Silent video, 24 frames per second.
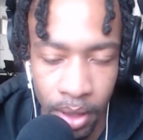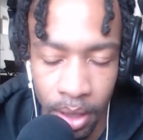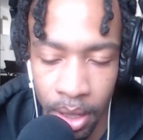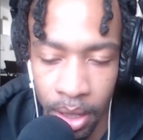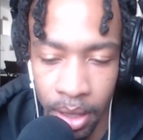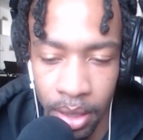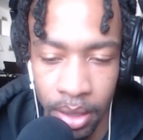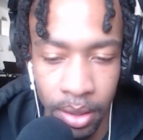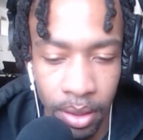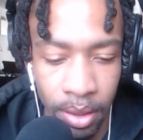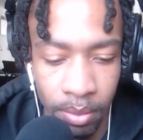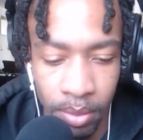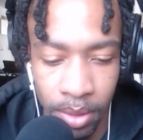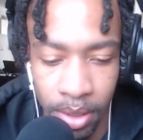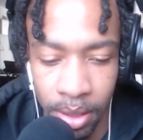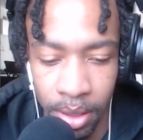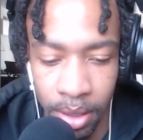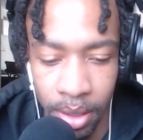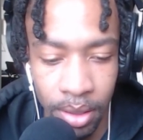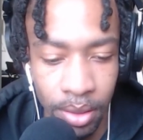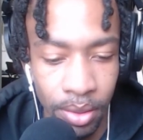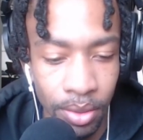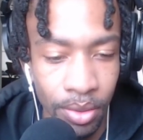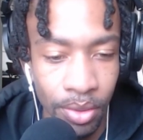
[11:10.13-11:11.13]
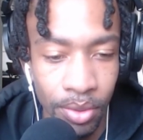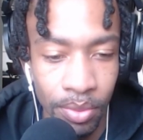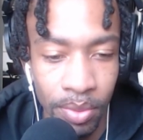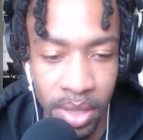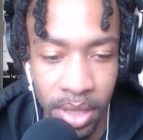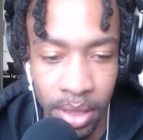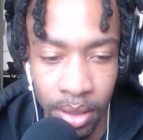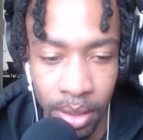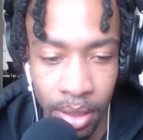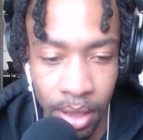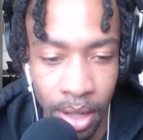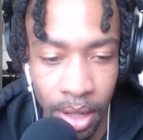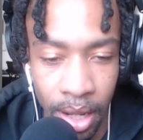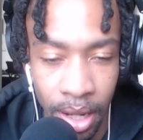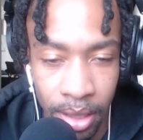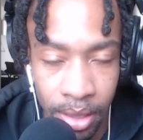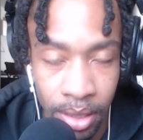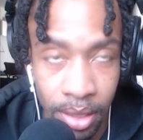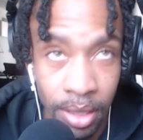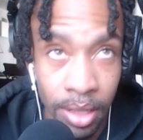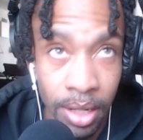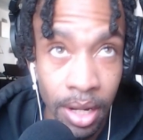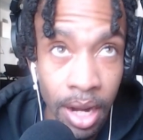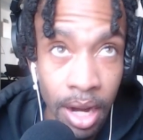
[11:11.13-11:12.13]
Like, I'm telling you, man,
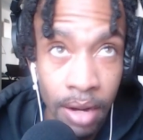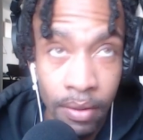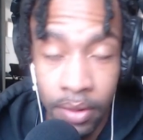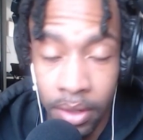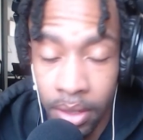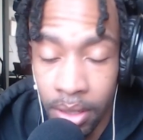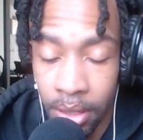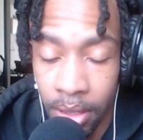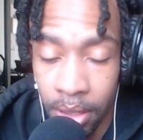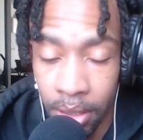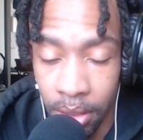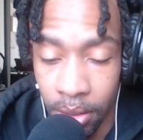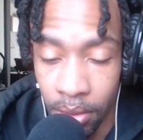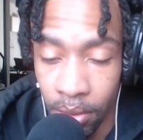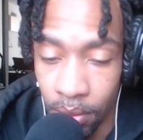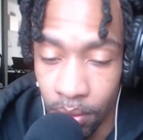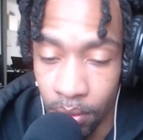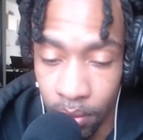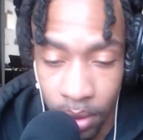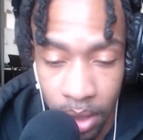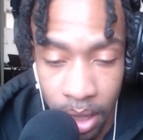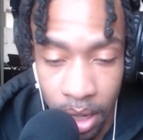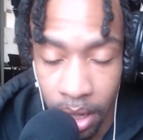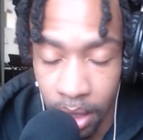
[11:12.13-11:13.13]
God see everything, yo.